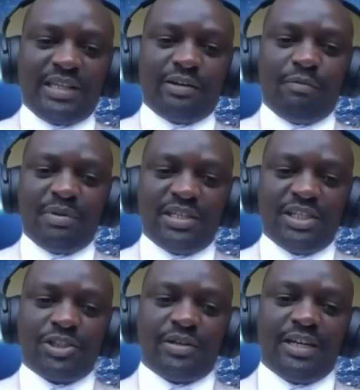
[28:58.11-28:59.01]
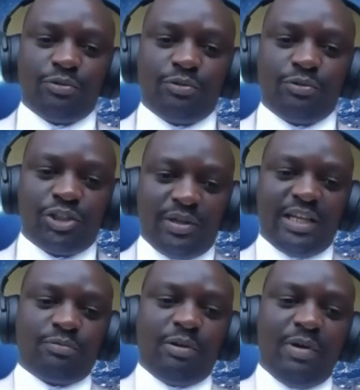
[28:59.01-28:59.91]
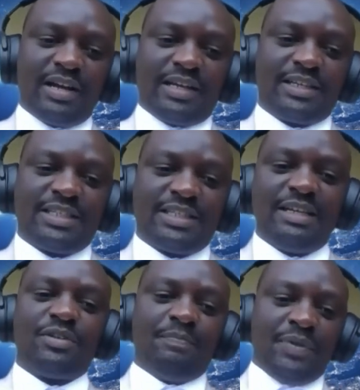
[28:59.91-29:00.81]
the competition and to ensure that we work as teams.